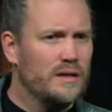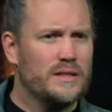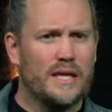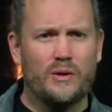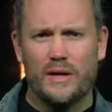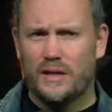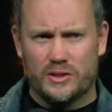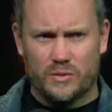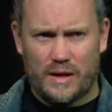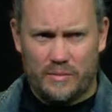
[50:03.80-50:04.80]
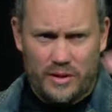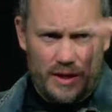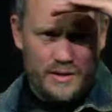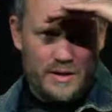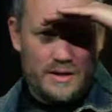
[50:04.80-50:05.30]
Is anyone else while I'm
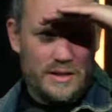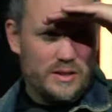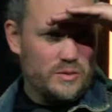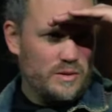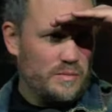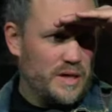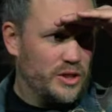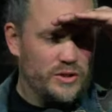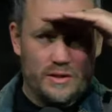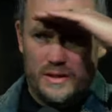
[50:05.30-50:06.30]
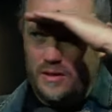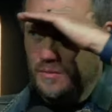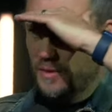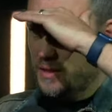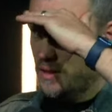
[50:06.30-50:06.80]
looking around? I just want to make sure I
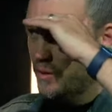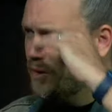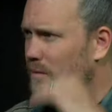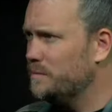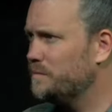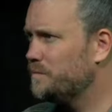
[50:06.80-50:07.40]
don't miss anyone.